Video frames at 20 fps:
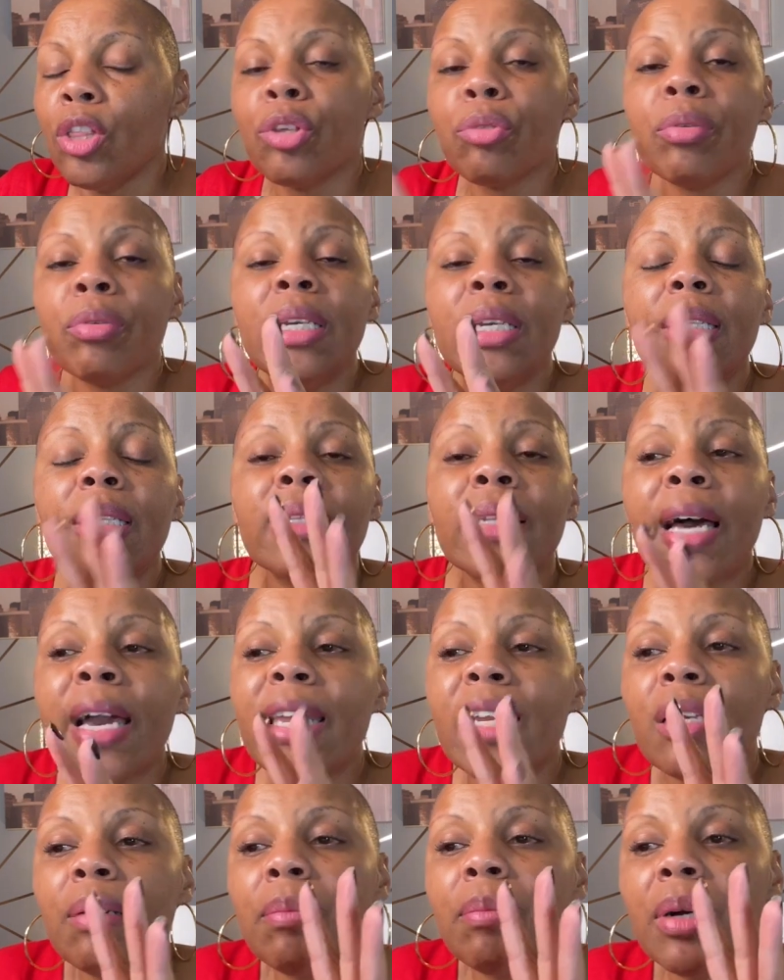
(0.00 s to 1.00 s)
three
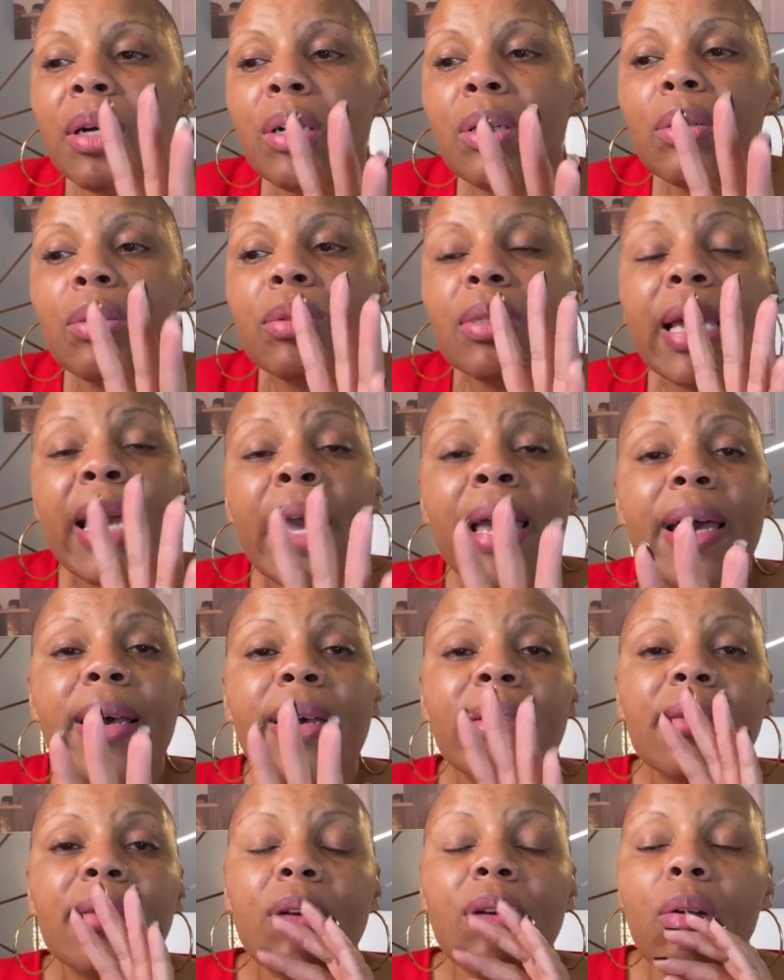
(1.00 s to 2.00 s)
lighting modes
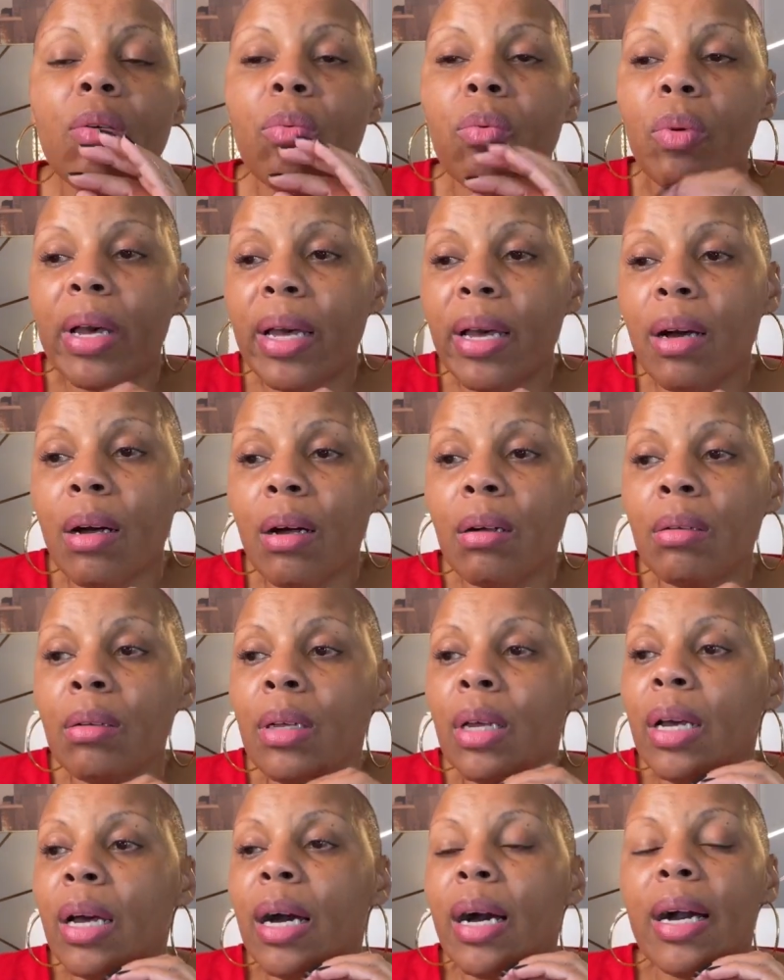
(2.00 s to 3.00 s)
as
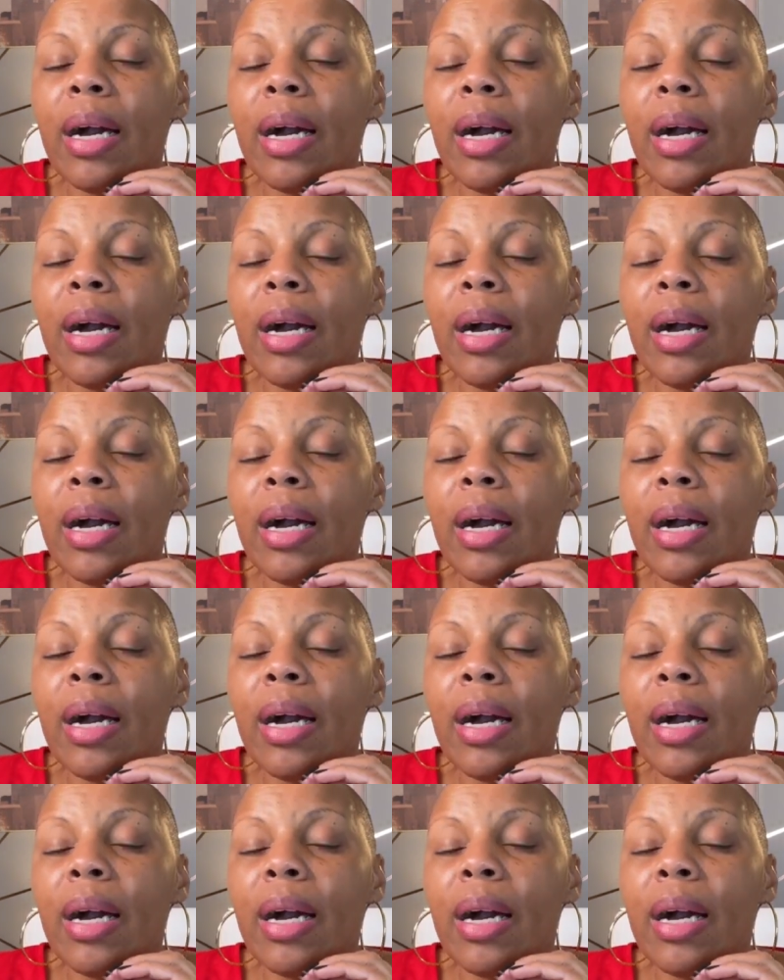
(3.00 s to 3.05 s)
well.